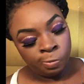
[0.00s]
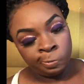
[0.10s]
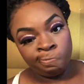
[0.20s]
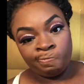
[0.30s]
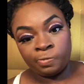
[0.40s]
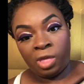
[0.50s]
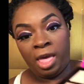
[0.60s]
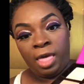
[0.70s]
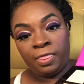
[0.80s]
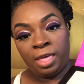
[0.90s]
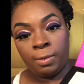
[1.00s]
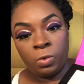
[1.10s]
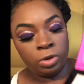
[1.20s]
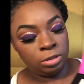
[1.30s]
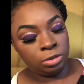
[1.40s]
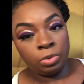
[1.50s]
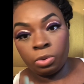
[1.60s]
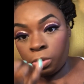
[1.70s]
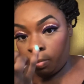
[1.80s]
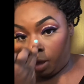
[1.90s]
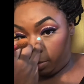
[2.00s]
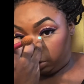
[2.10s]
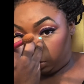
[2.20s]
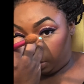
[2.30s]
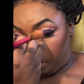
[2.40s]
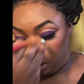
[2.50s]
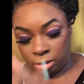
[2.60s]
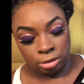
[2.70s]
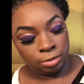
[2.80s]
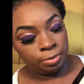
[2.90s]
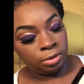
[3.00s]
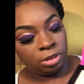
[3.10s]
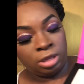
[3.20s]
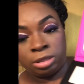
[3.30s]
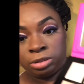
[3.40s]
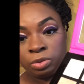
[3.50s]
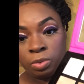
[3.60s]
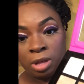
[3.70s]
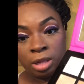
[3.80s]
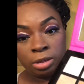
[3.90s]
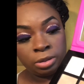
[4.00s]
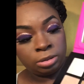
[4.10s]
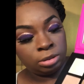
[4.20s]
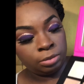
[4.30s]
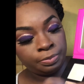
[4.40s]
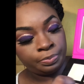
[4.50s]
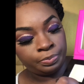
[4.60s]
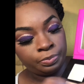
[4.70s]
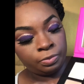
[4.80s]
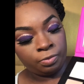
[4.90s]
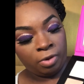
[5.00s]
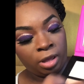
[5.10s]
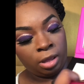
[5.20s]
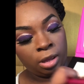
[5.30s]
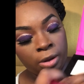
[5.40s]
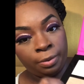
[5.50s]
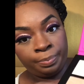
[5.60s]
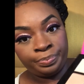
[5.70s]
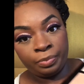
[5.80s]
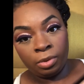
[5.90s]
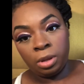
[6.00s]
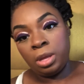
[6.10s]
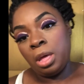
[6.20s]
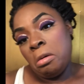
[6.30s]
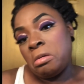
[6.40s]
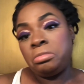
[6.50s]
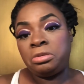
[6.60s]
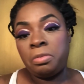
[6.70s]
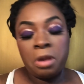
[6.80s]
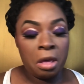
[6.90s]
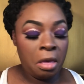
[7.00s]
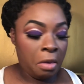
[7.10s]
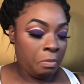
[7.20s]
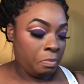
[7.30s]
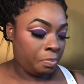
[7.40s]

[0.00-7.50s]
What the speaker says: I think I'm going to maybe do a mix with these two colors right here and see what I get.